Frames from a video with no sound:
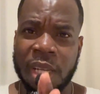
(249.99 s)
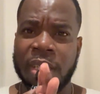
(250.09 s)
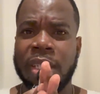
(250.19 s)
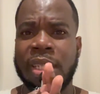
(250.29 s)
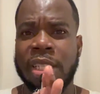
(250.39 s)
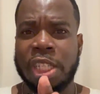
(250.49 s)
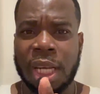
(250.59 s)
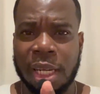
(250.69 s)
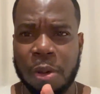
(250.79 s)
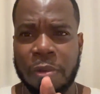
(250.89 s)
to this
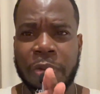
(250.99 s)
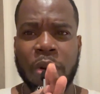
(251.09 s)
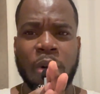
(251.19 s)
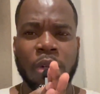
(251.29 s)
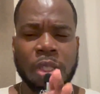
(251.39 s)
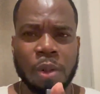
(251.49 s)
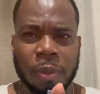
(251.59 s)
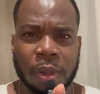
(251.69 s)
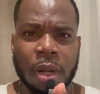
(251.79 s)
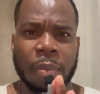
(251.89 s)
channel for awesome
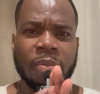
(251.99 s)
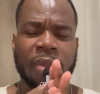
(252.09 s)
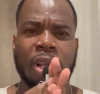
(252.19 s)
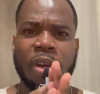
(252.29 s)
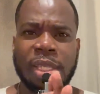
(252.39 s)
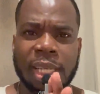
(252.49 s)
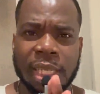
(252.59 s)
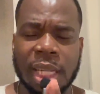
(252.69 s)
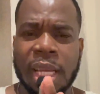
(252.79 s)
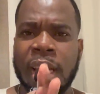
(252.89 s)
content.